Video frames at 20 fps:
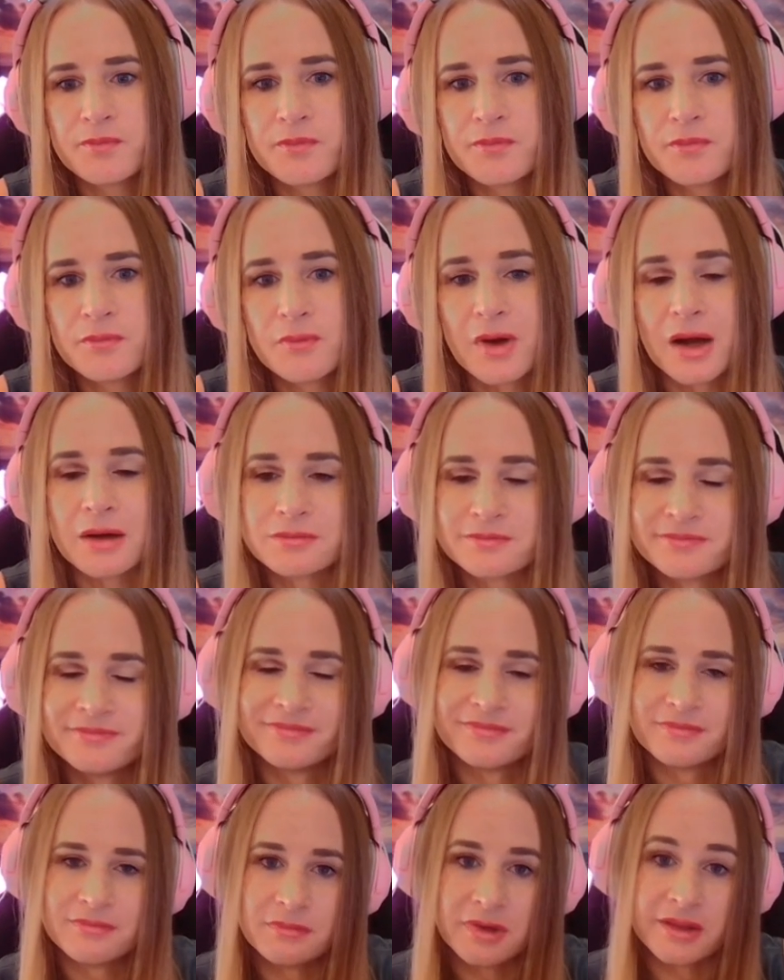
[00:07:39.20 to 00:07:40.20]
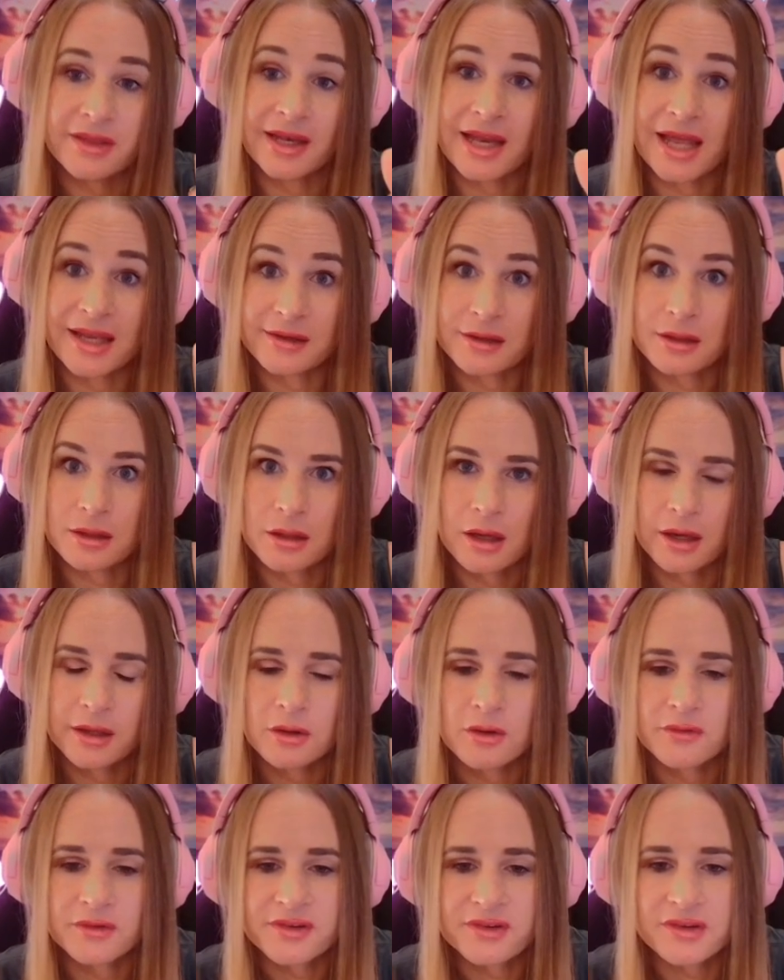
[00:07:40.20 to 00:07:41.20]
well, when they land in a line,
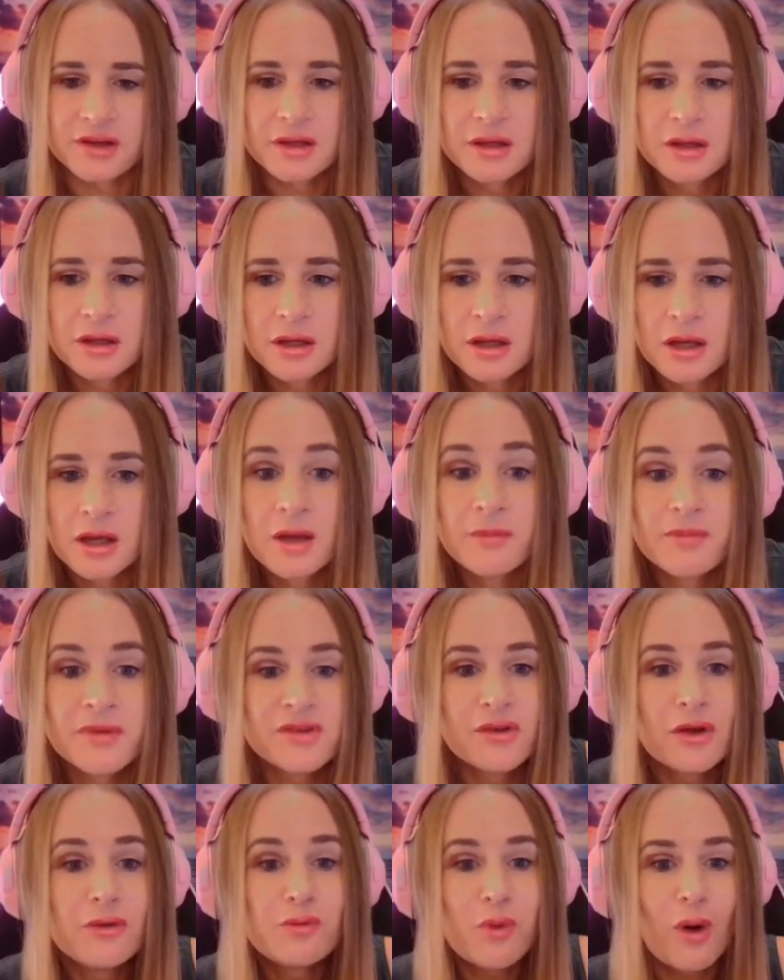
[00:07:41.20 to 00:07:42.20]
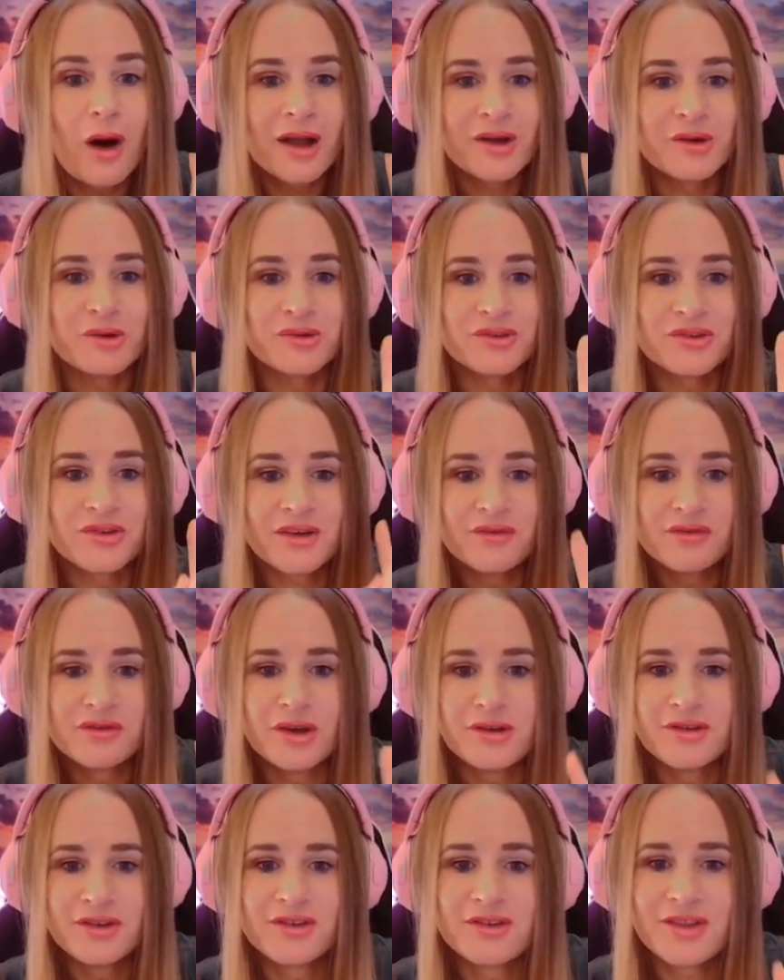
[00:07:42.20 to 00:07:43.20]
obviously. There's no wilds. Have you
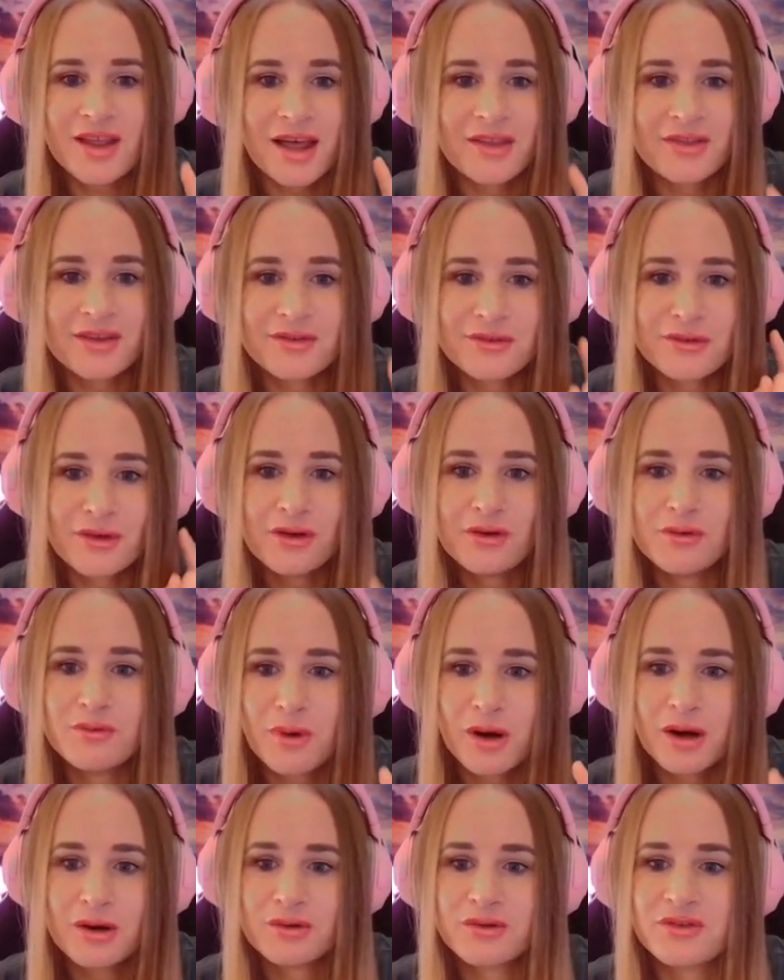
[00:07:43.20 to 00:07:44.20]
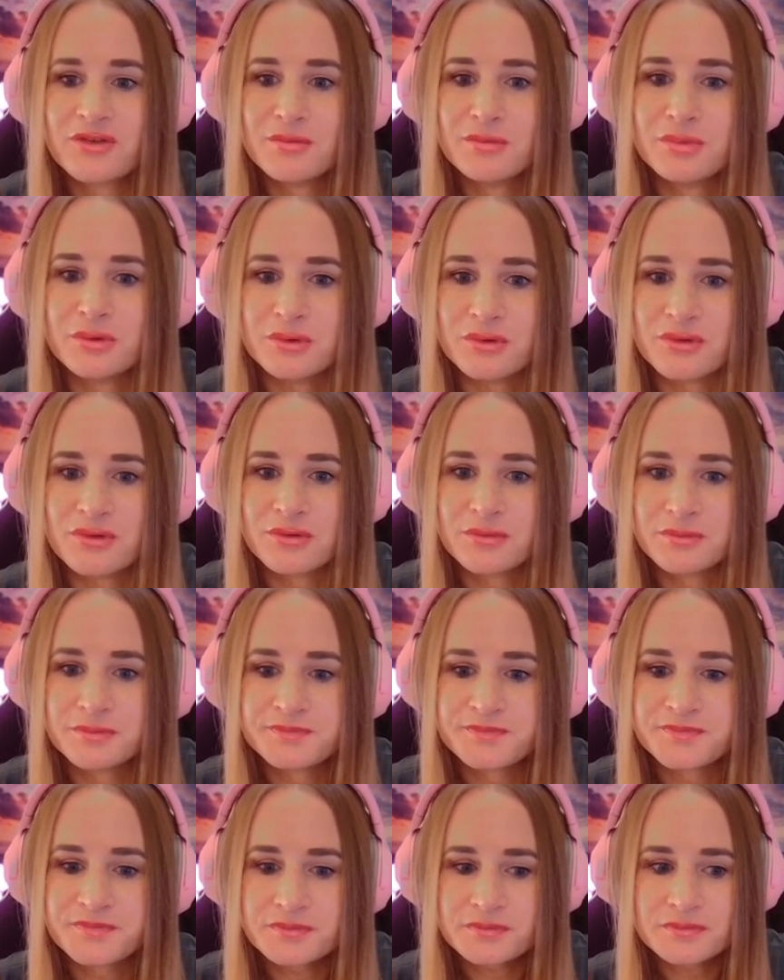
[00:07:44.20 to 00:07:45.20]
noticed that? There's no wild symbols.
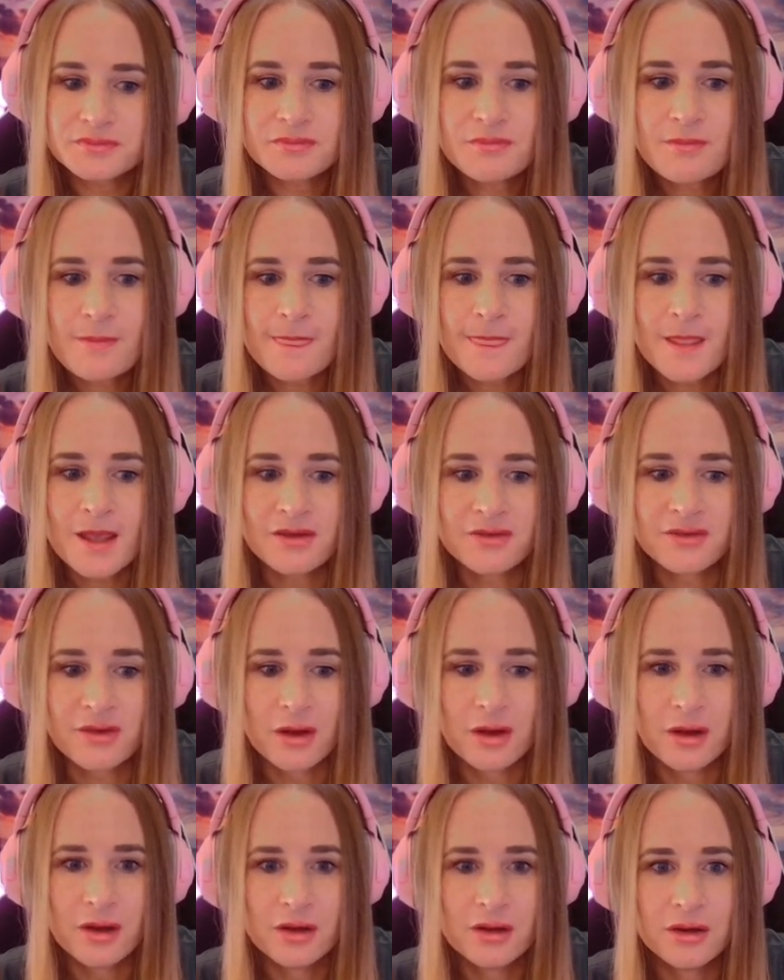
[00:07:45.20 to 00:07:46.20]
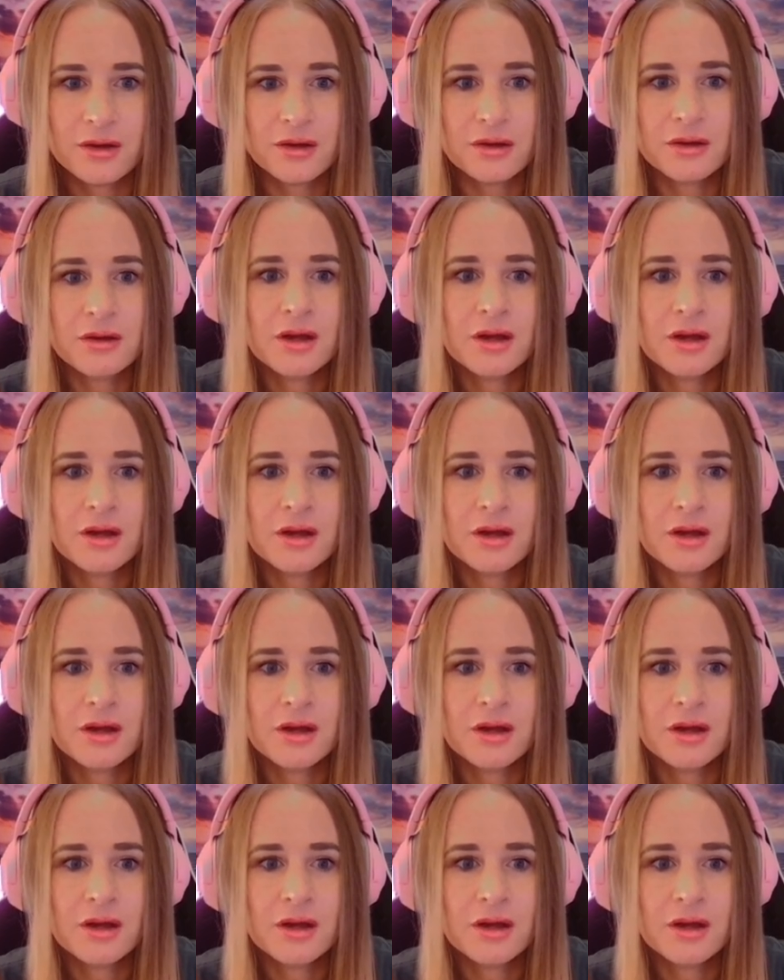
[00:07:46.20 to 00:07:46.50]
So